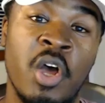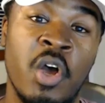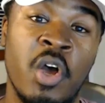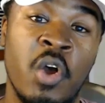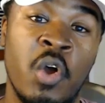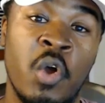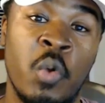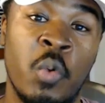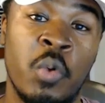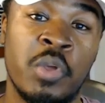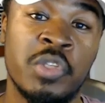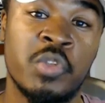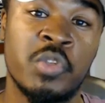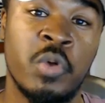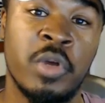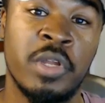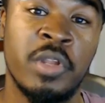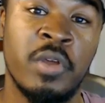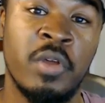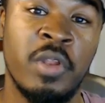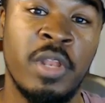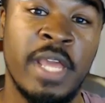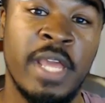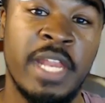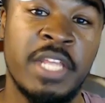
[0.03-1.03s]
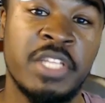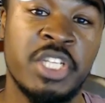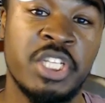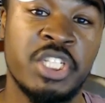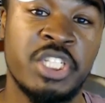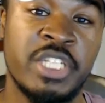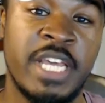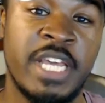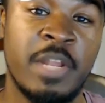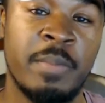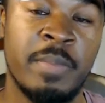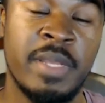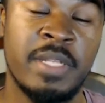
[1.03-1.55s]
What's going on, ladies and
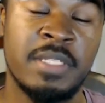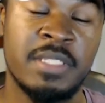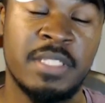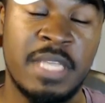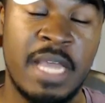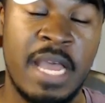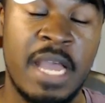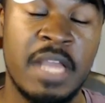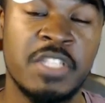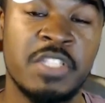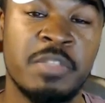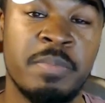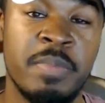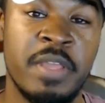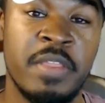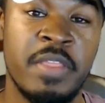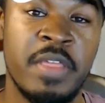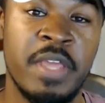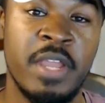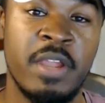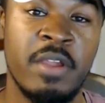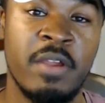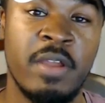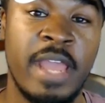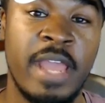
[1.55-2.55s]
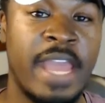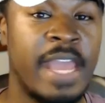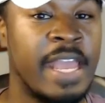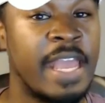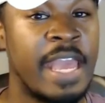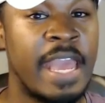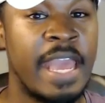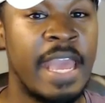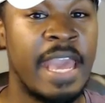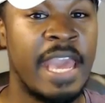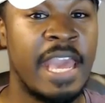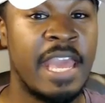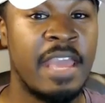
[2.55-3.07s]
gentlemen? Ty Smith here,
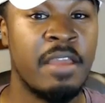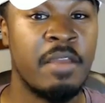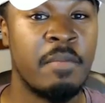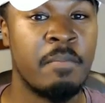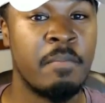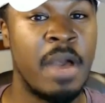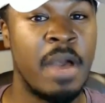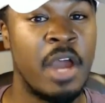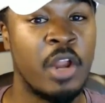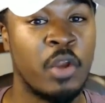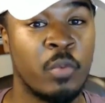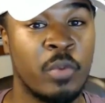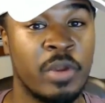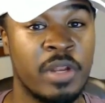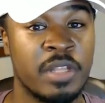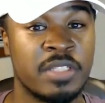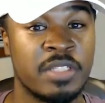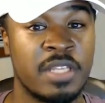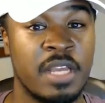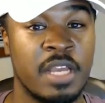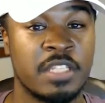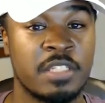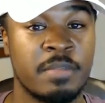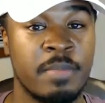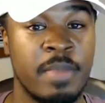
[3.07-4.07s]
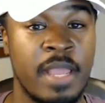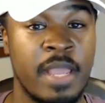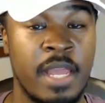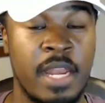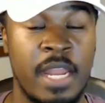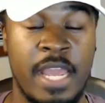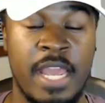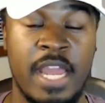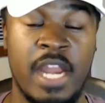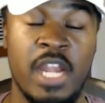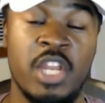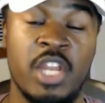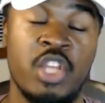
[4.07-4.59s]
aka Modern Renaissance Man,
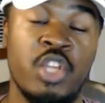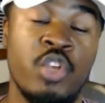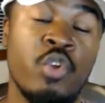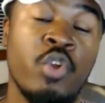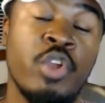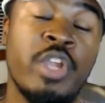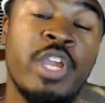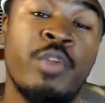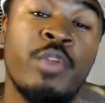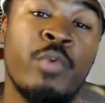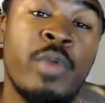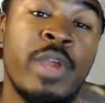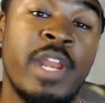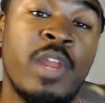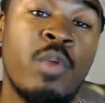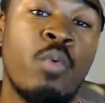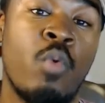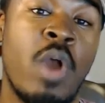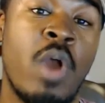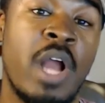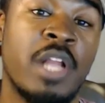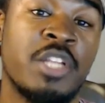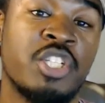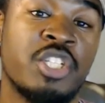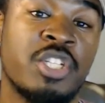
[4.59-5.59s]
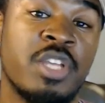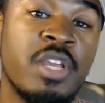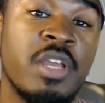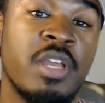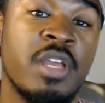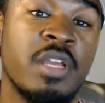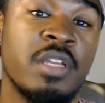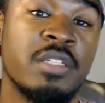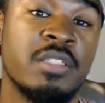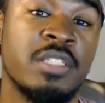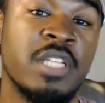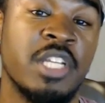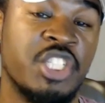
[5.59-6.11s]
and you're getting ready to watch
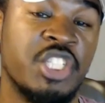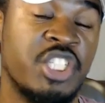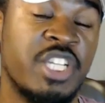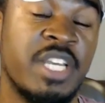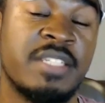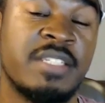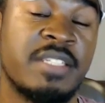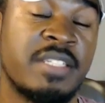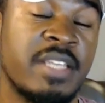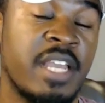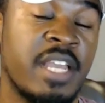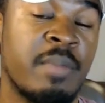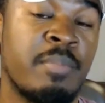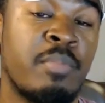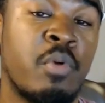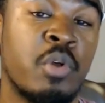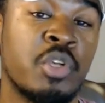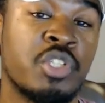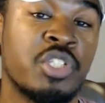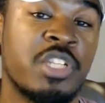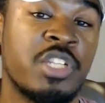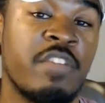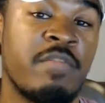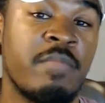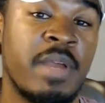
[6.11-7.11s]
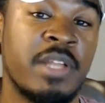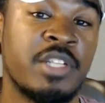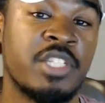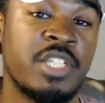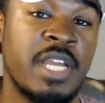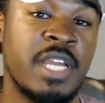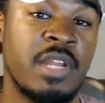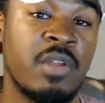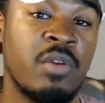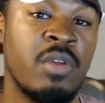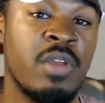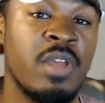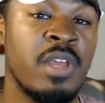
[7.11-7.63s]
the Just Saying portion of my
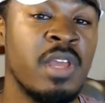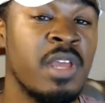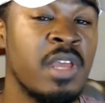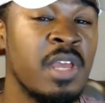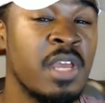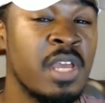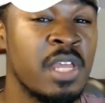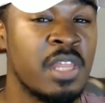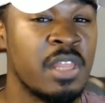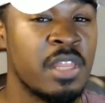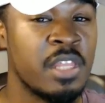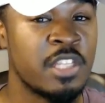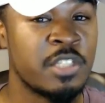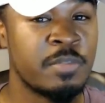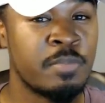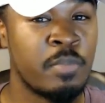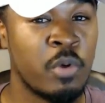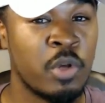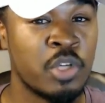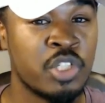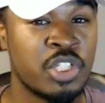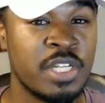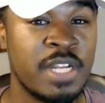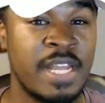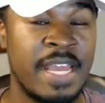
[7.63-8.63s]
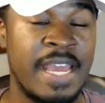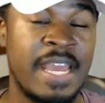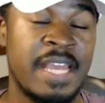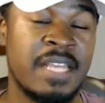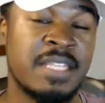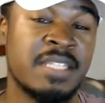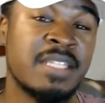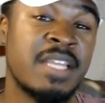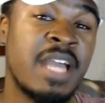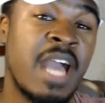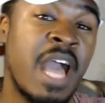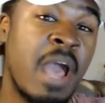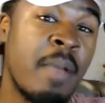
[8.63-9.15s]
channel. This portion has
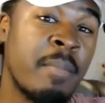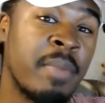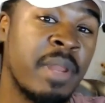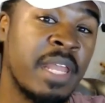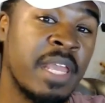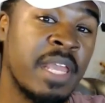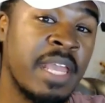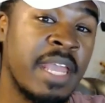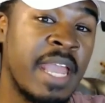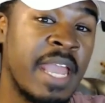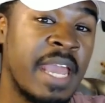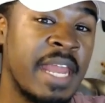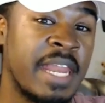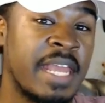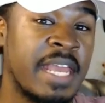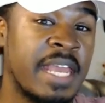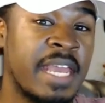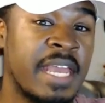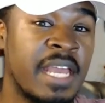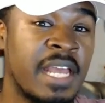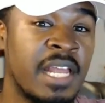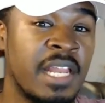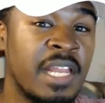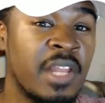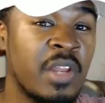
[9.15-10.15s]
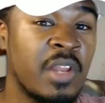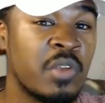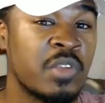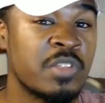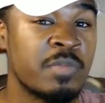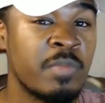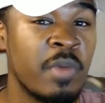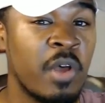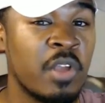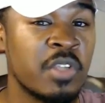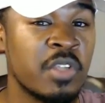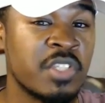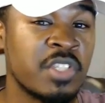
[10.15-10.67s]
comedy in it, a little
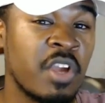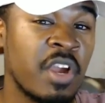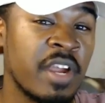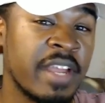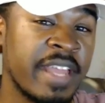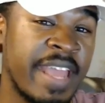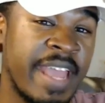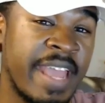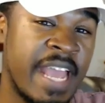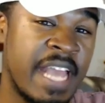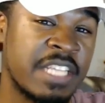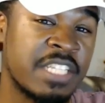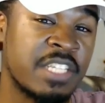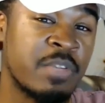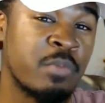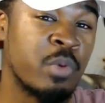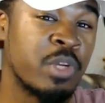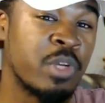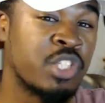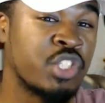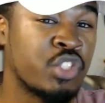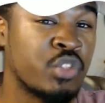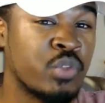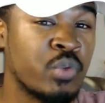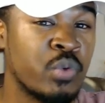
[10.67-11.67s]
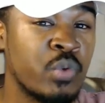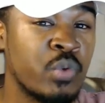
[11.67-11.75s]
small sarcasm with truth